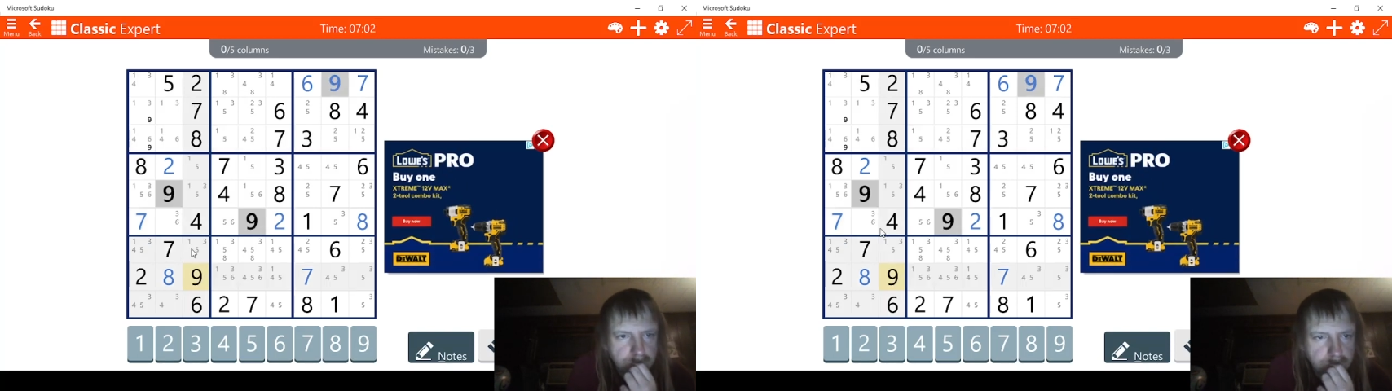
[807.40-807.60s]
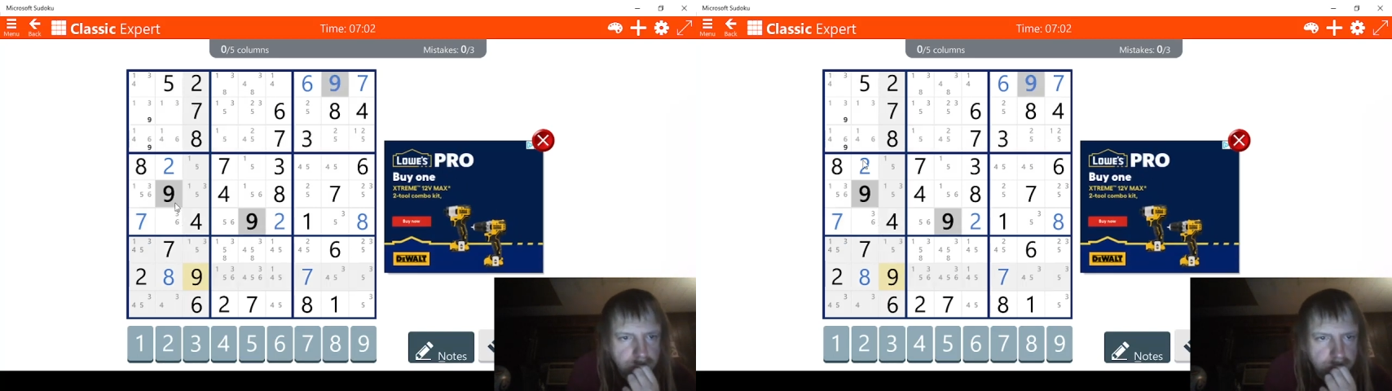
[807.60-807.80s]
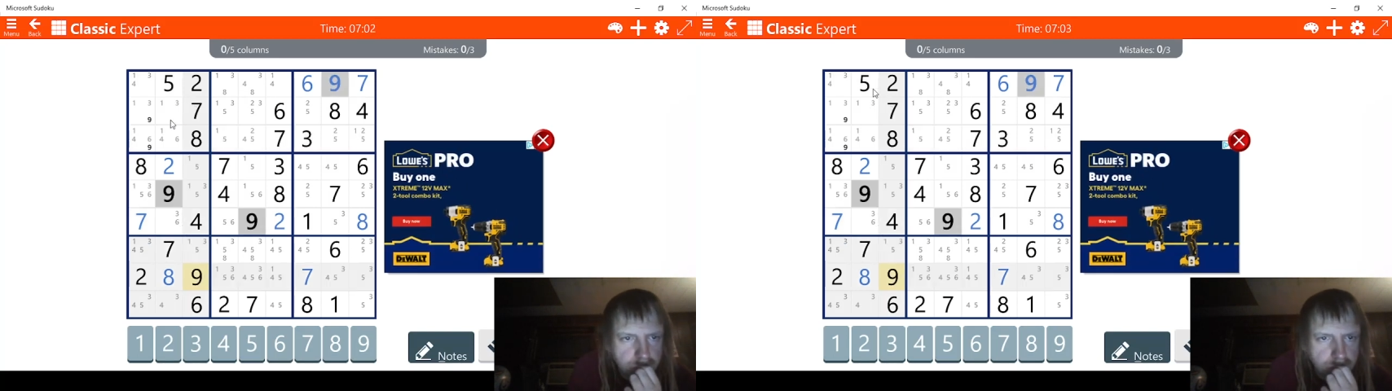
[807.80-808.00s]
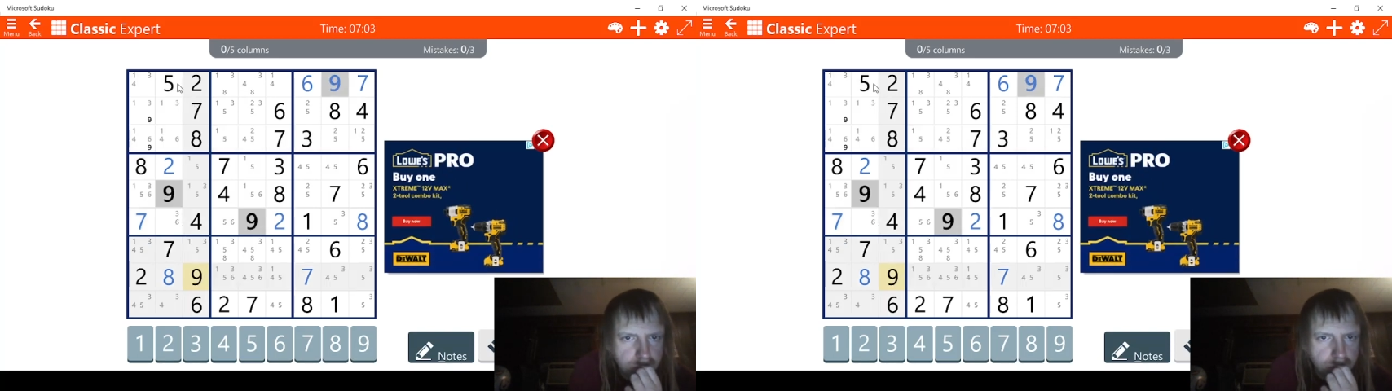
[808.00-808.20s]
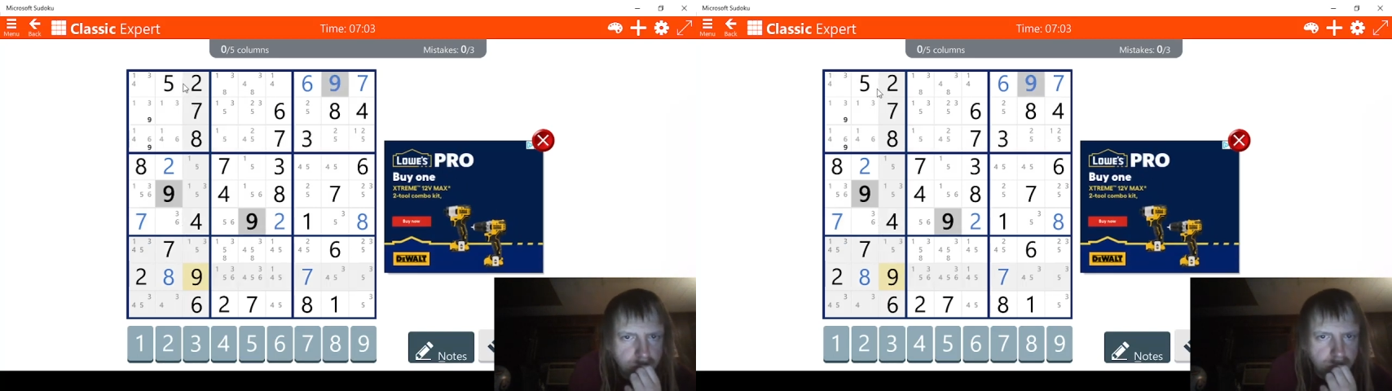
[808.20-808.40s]

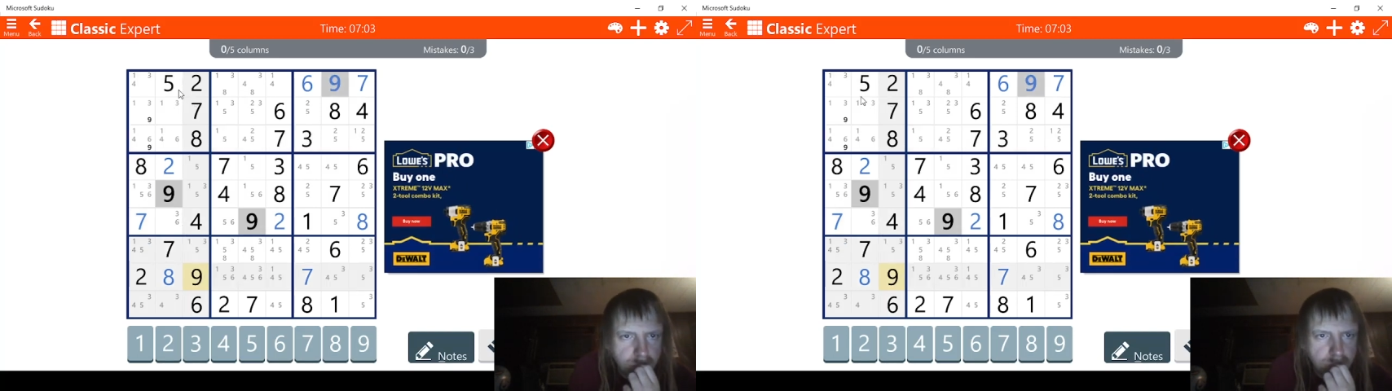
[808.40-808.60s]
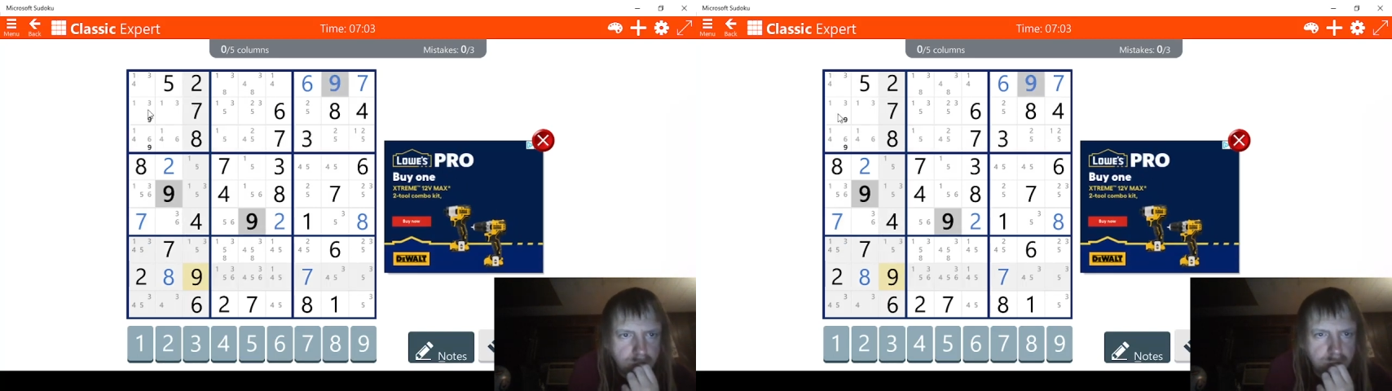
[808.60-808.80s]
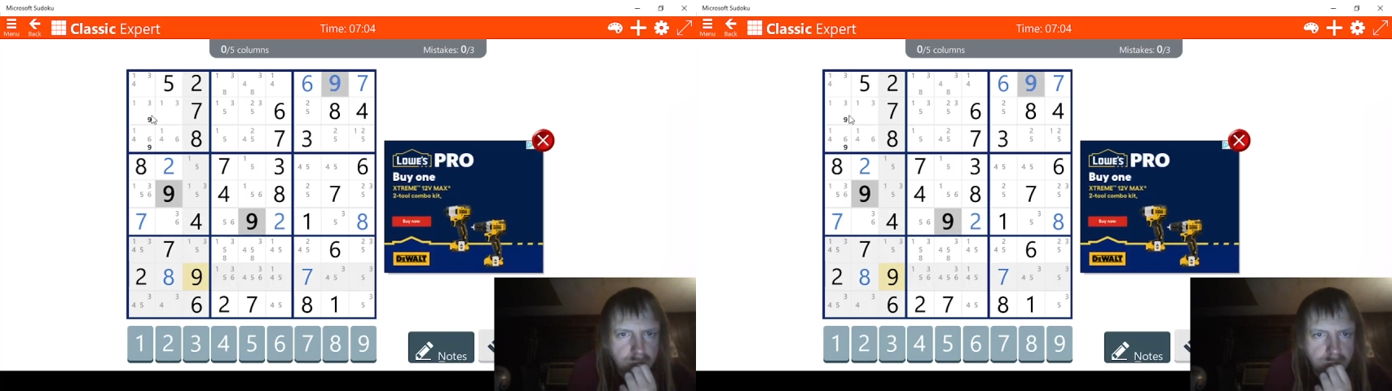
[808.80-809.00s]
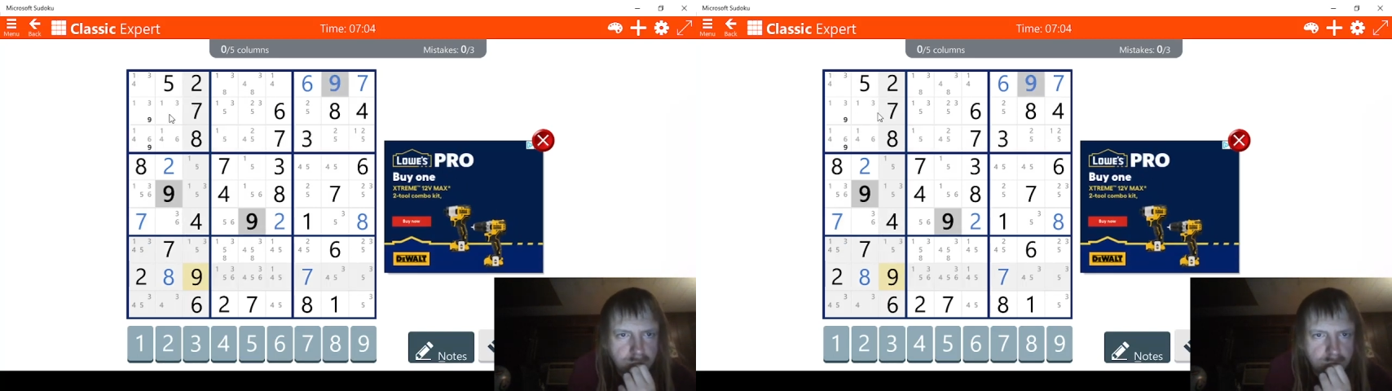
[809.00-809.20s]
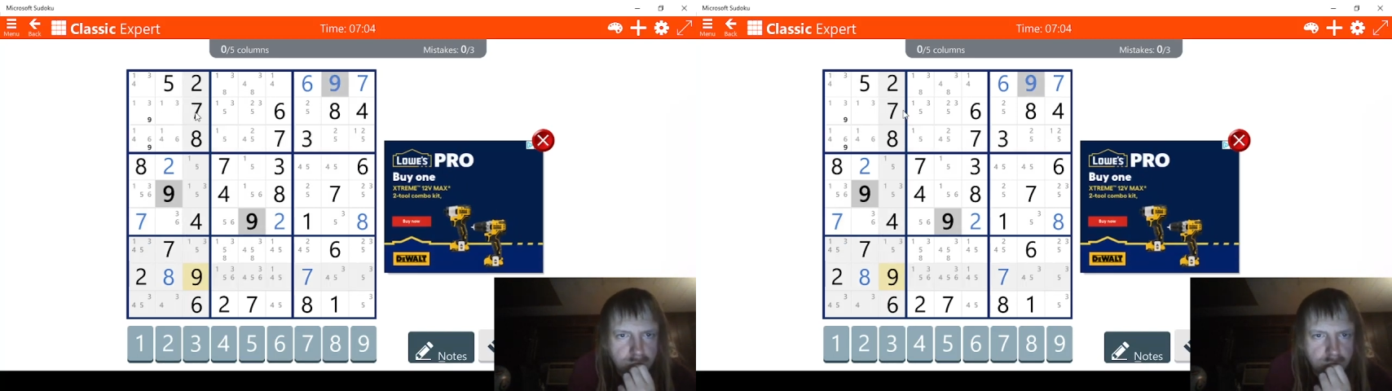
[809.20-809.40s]

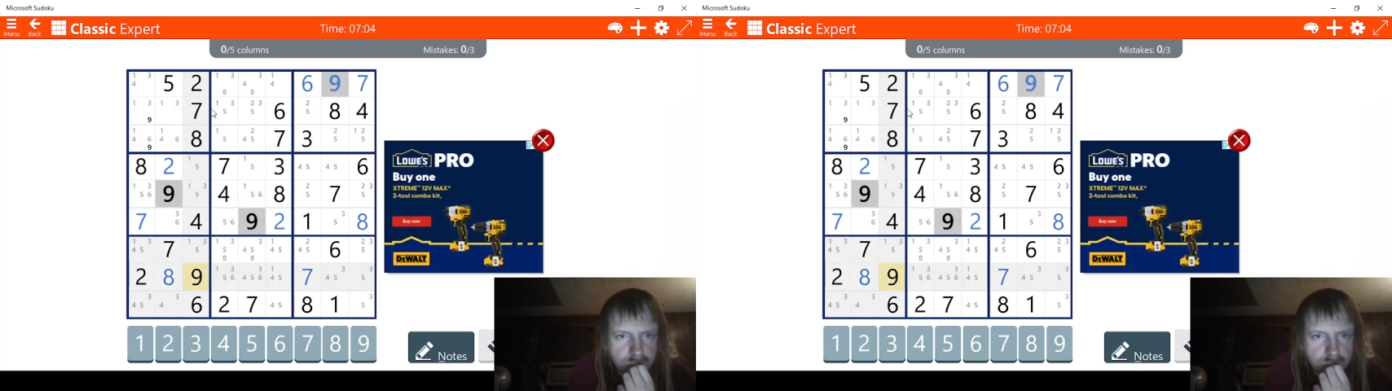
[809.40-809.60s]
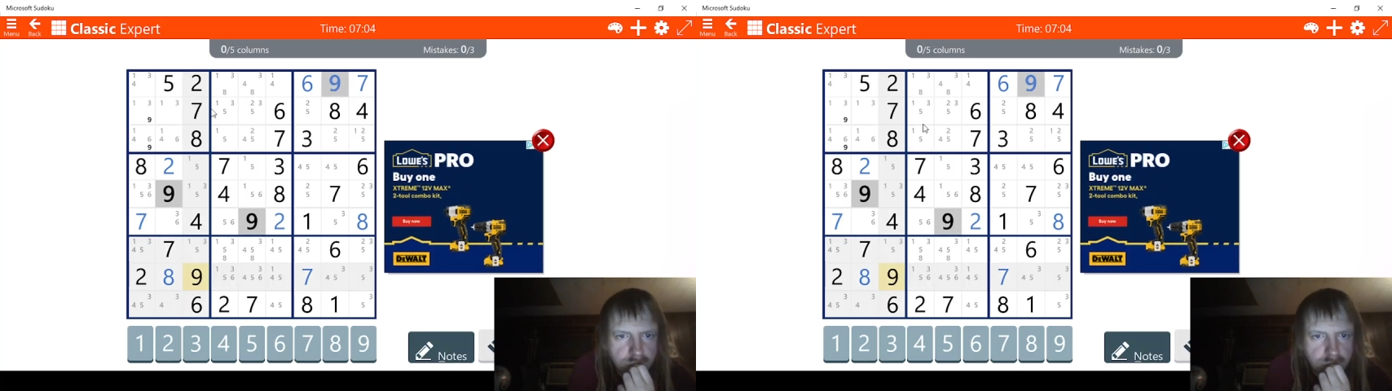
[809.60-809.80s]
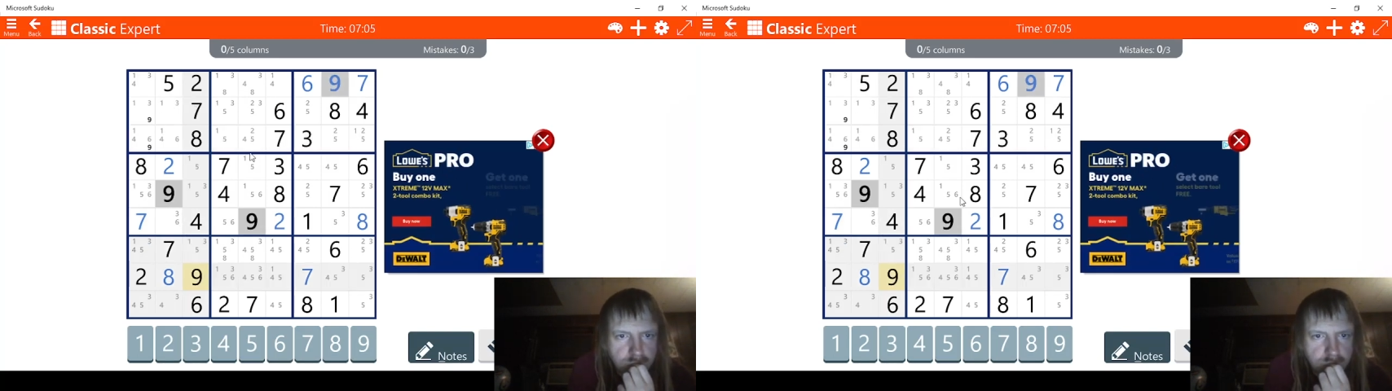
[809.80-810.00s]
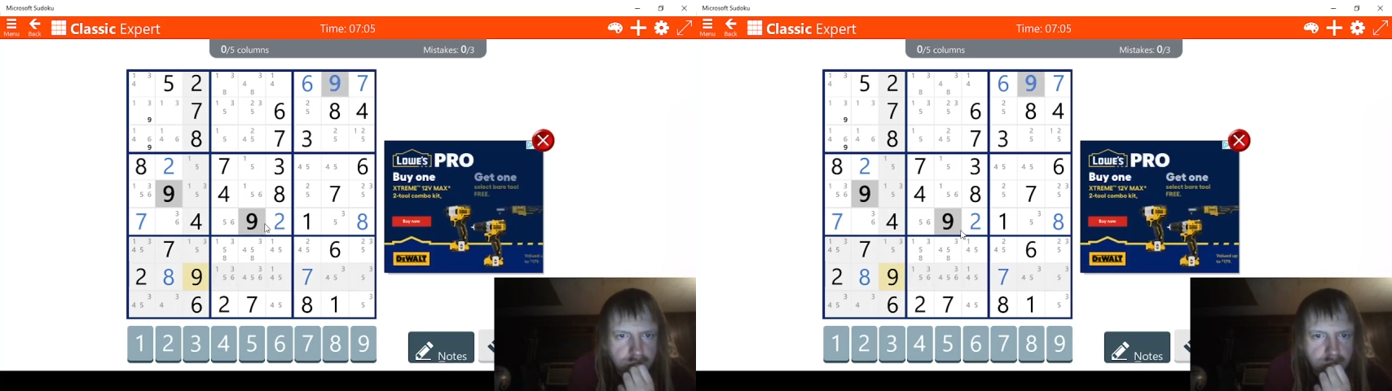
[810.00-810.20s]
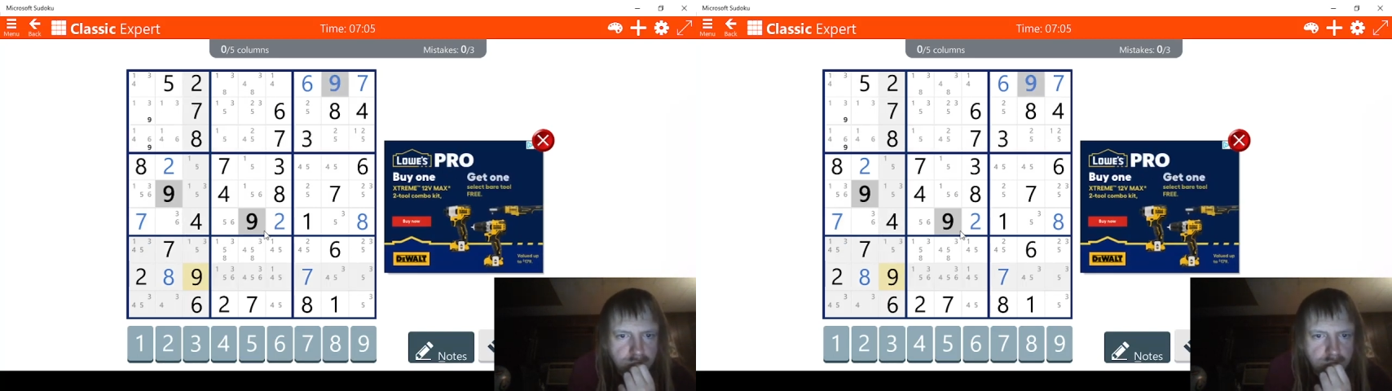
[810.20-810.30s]
Nobody speaks.